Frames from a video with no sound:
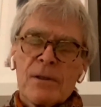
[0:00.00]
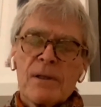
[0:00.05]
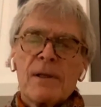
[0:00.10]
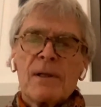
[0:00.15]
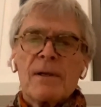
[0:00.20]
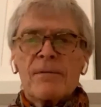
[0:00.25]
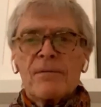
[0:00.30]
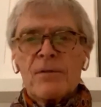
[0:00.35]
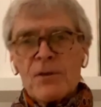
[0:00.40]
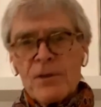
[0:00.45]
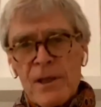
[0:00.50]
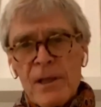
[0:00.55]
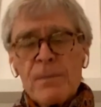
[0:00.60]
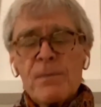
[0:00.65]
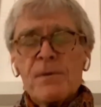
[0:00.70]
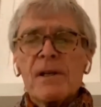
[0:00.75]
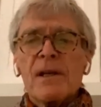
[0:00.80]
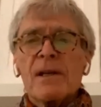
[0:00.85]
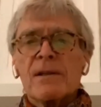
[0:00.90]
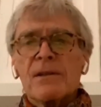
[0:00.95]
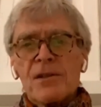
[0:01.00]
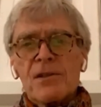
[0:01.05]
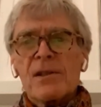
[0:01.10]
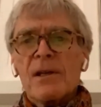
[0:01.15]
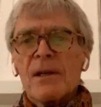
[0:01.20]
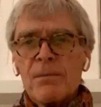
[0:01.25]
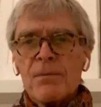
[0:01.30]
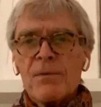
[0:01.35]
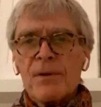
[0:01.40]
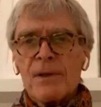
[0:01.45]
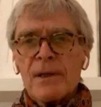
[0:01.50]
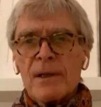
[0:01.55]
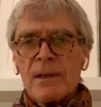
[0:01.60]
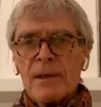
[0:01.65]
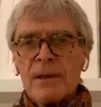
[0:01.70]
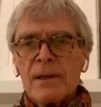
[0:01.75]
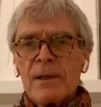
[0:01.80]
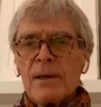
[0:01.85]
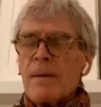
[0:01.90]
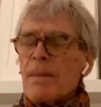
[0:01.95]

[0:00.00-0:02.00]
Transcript: If you keep saying the same thing,